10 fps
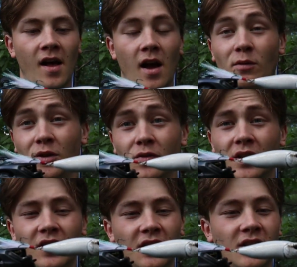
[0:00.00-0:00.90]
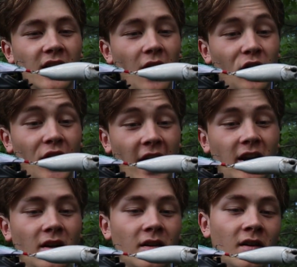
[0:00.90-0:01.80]
I was using this the other
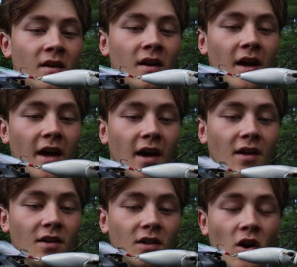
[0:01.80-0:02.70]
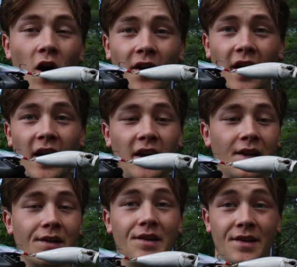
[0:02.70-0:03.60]
day and caught
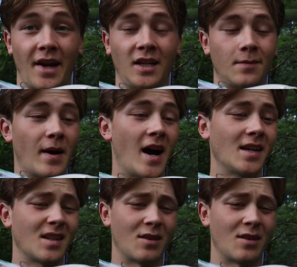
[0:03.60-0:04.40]
a nice bass.